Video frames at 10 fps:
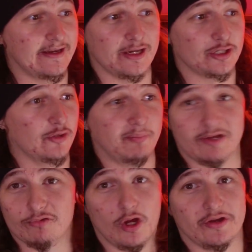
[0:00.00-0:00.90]
I could be
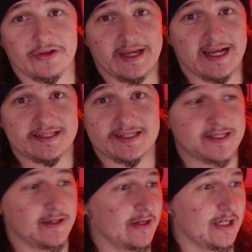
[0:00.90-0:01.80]
wrong on that,
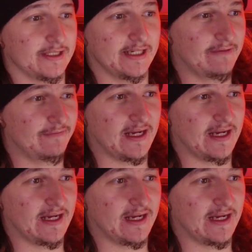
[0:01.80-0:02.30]
so if I